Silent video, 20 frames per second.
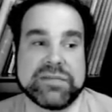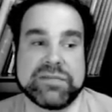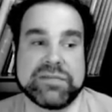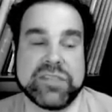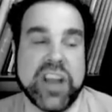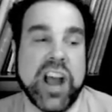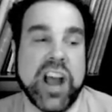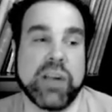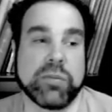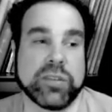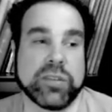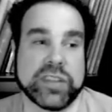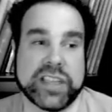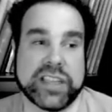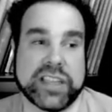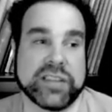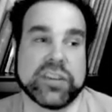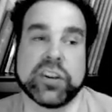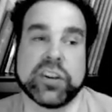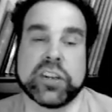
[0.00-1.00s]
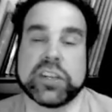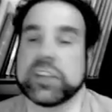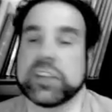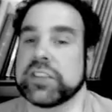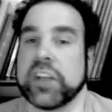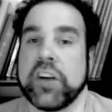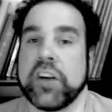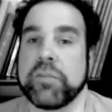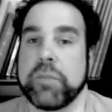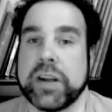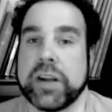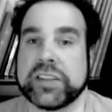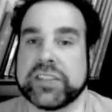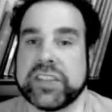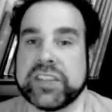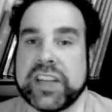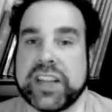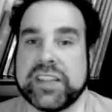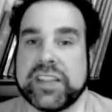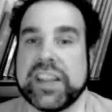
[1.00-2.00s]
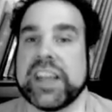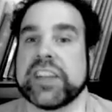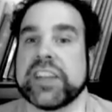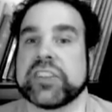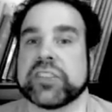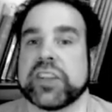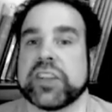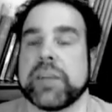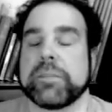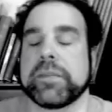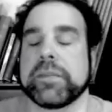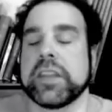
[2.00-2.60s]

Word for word: not really hurt yourself much in the interim.